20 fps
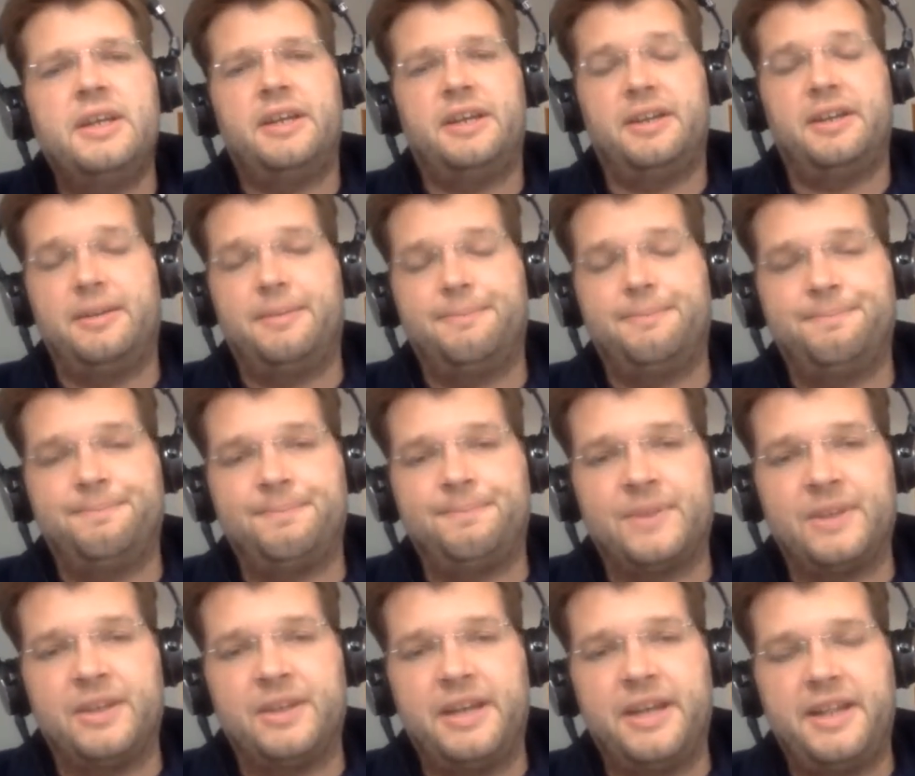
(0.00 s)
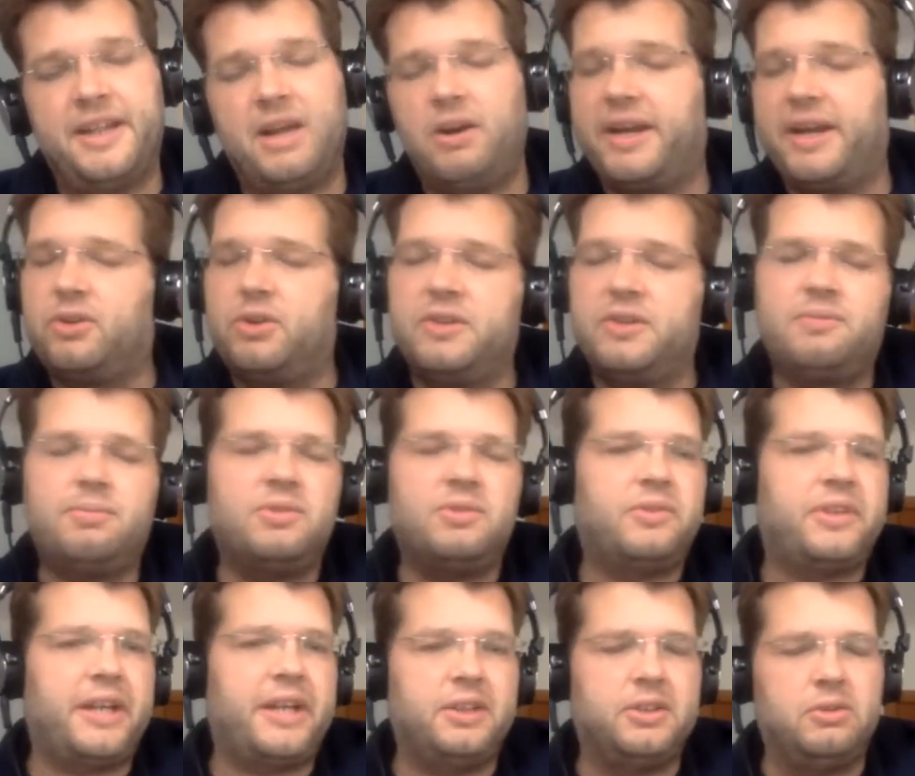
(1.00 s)
And now I could
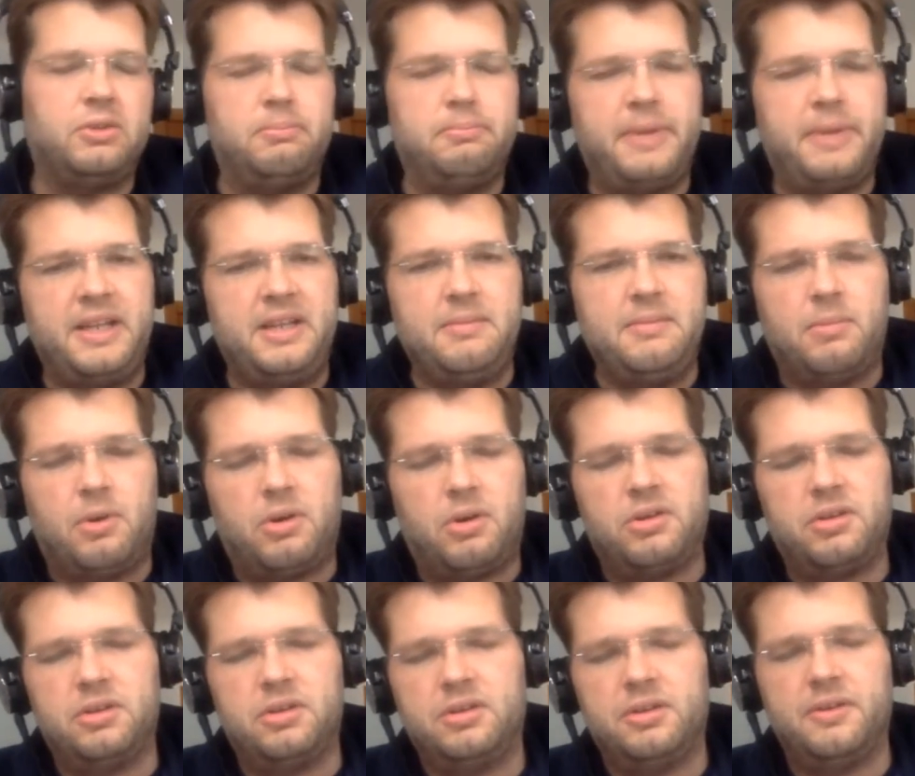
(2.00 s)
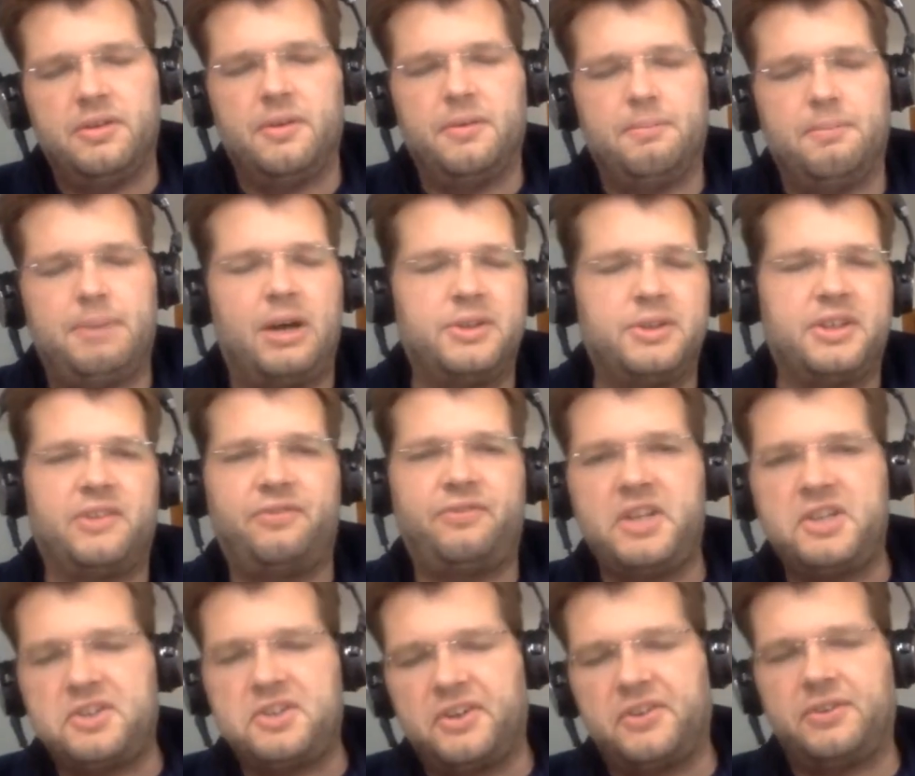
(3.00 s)
tell you many more about its
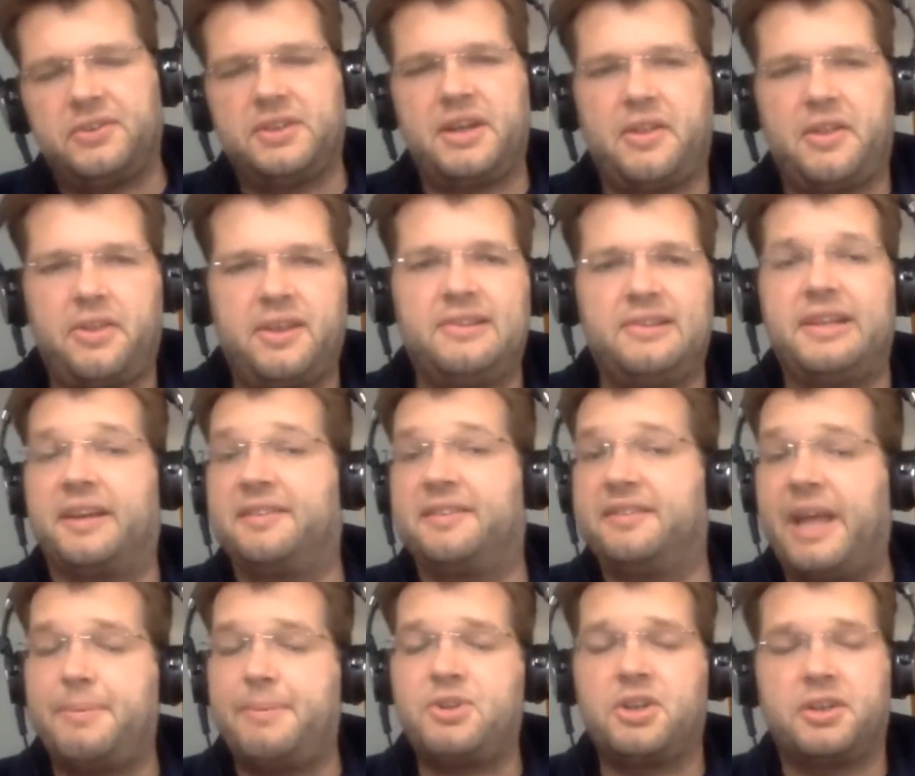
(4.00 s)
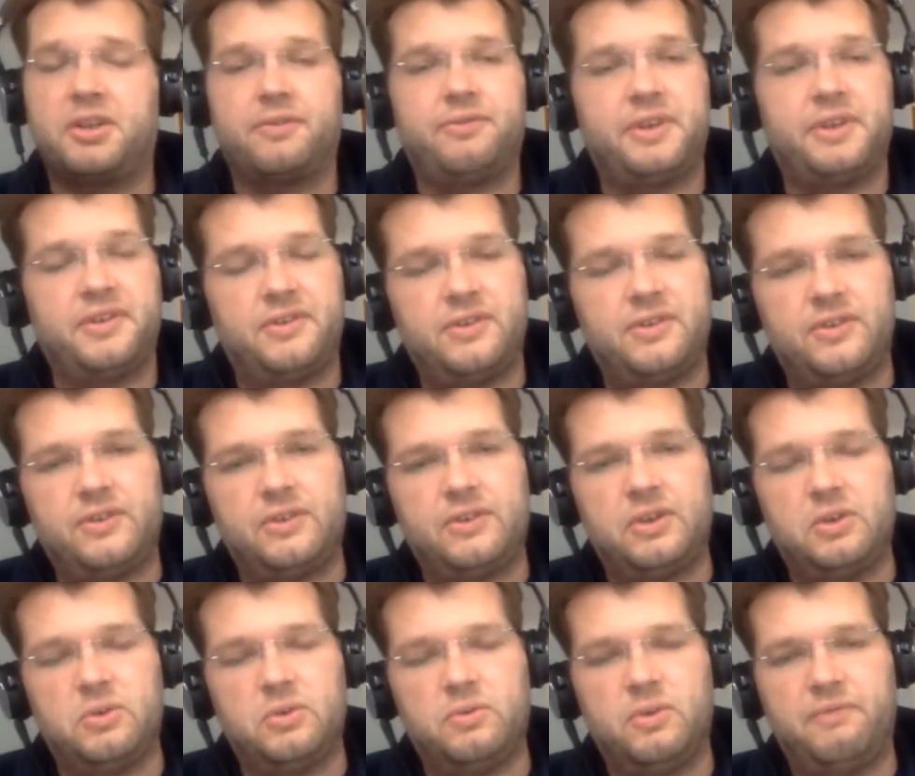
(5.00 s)
features. So there are things like snapshotting, for instance.
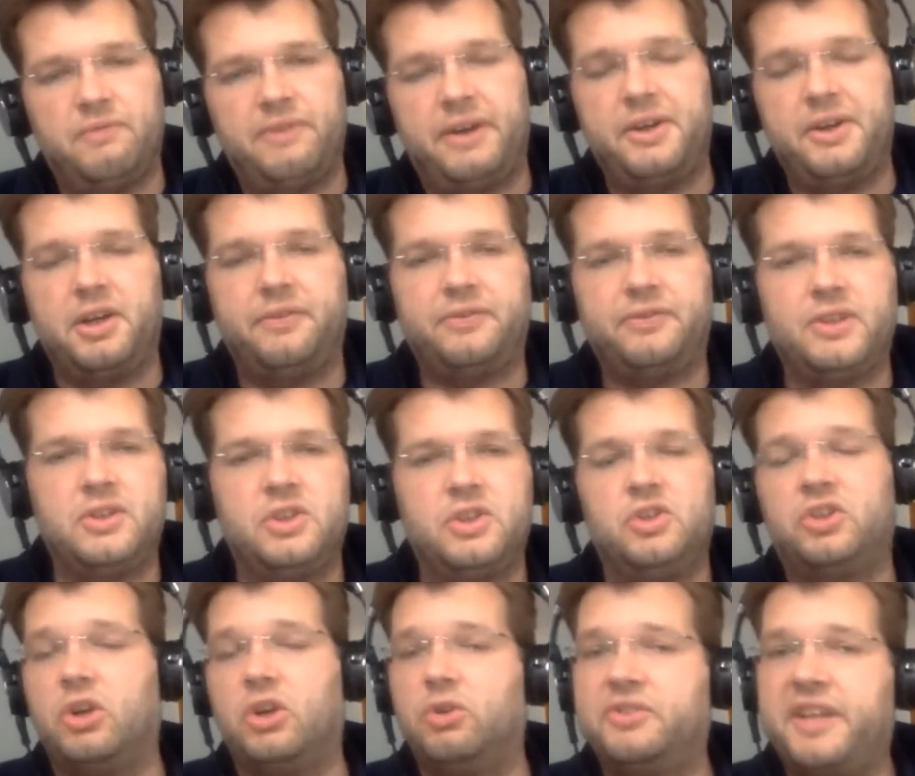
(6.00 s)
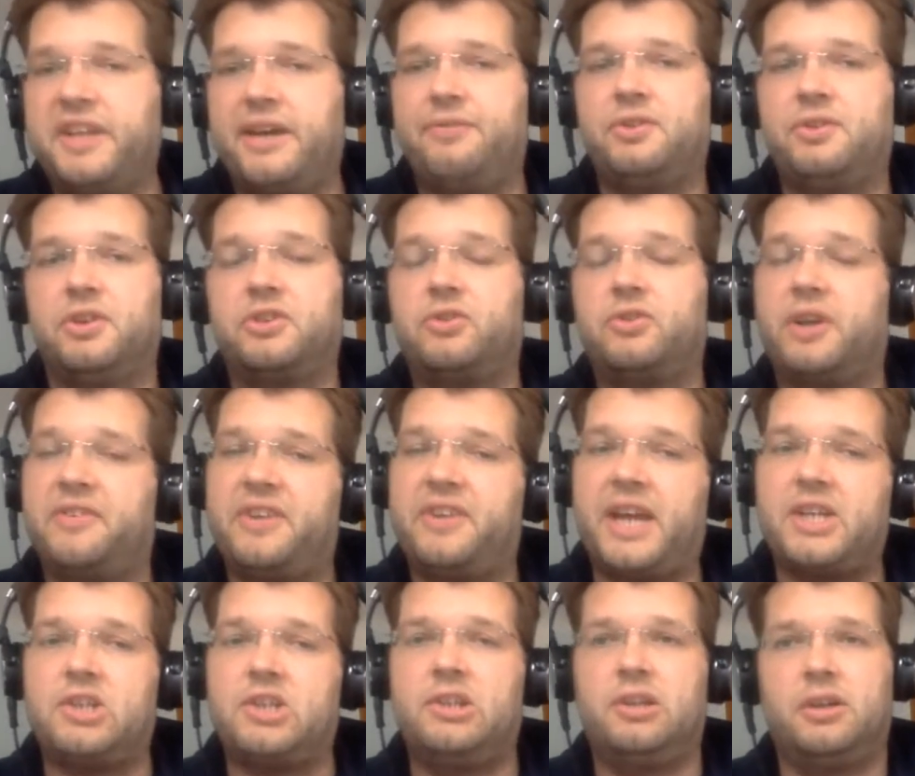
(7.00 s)
So very often you don't have your
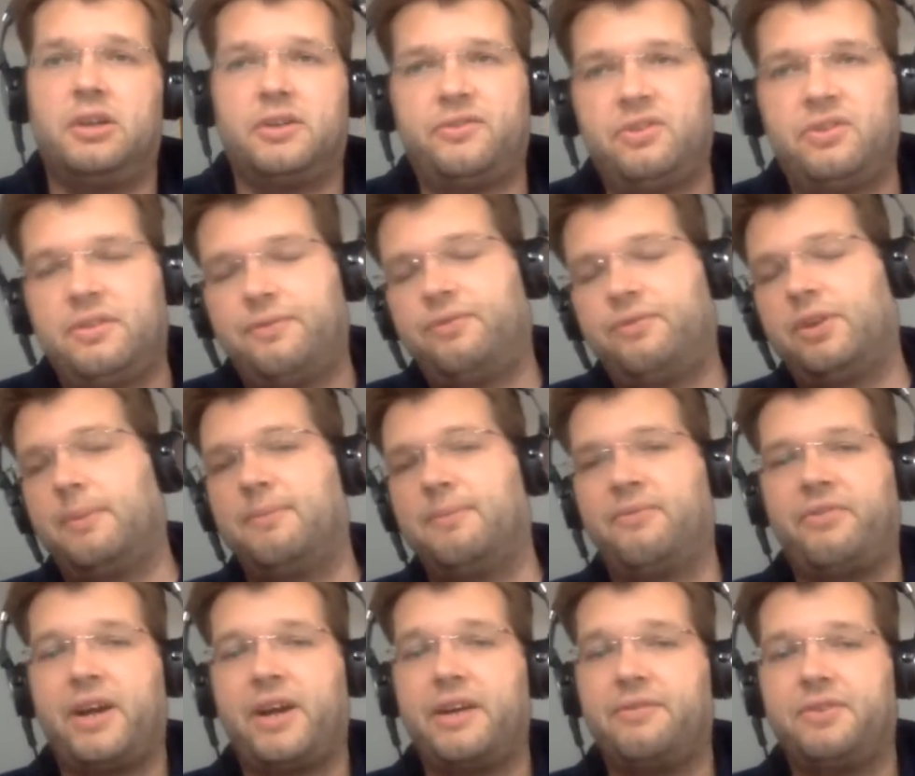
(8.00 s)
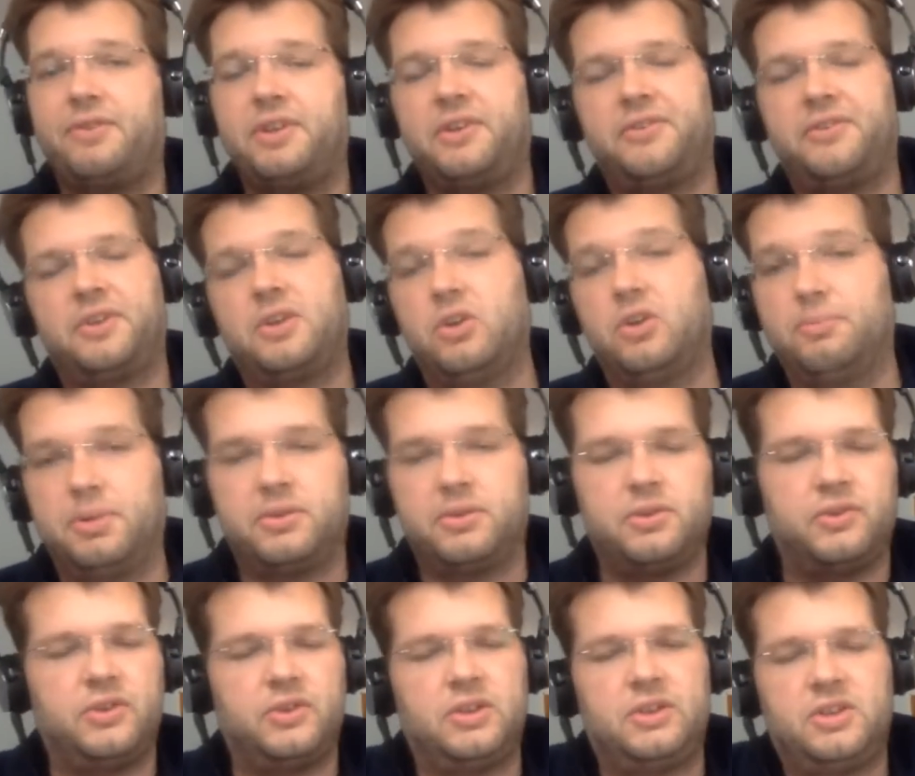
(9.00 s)
transaction logs from 5 years ago,
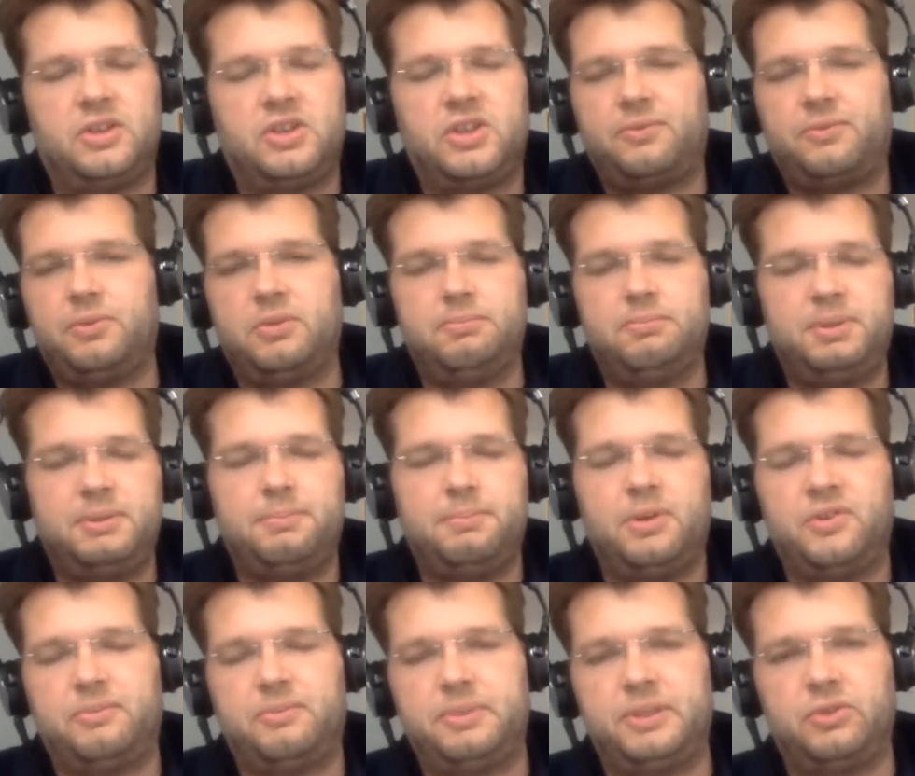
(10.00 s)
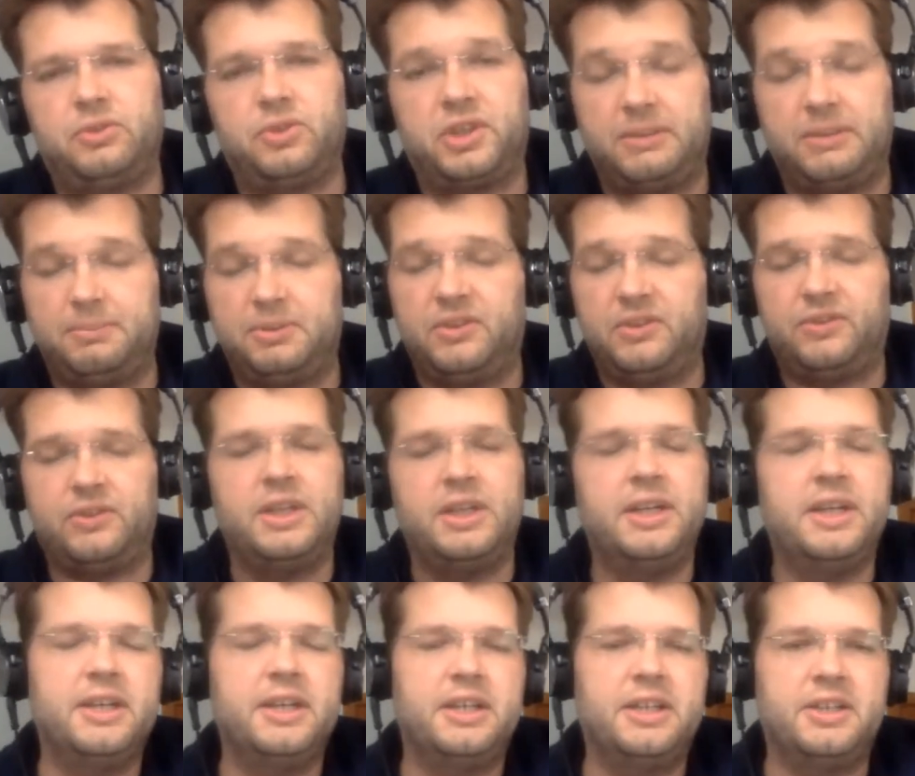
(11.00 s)
because it just wouldn't be possible to keep this
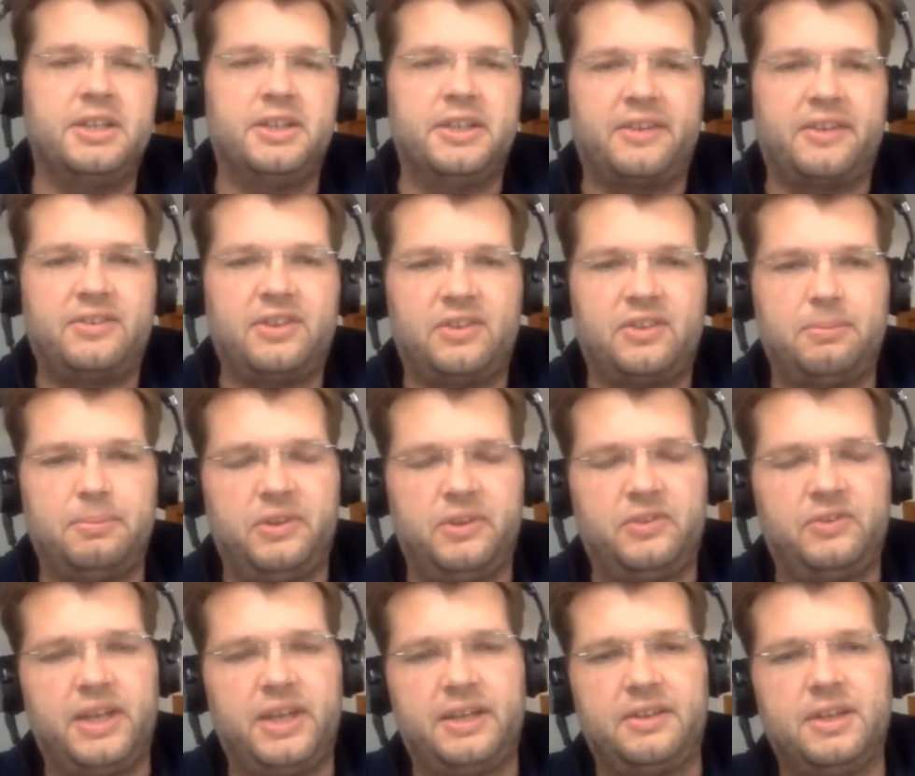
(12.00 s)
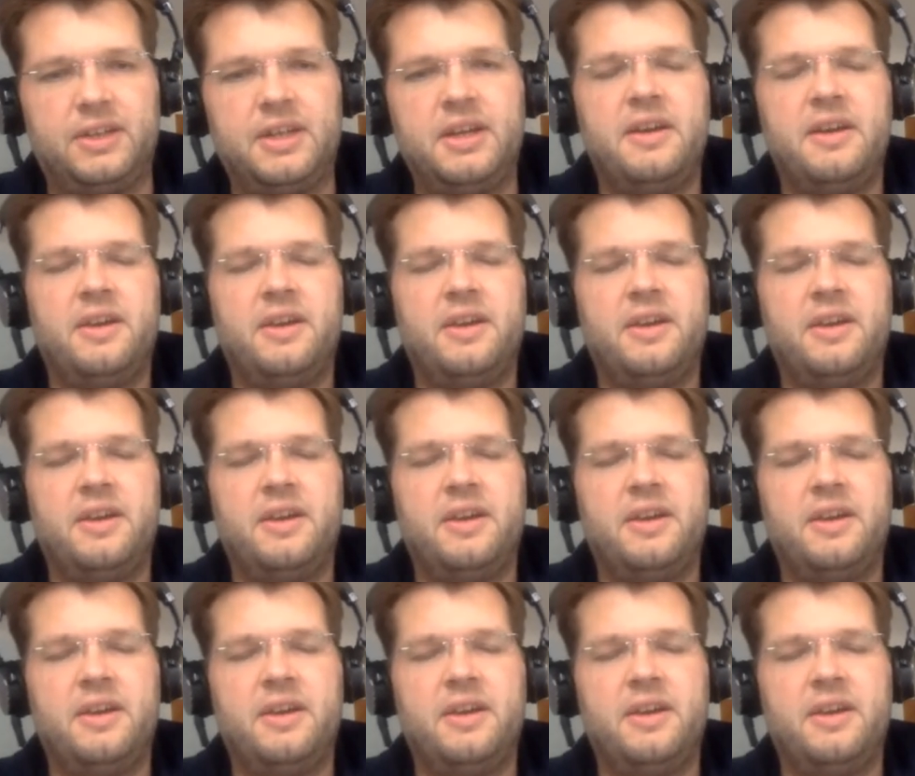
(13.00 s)
in an accessible state.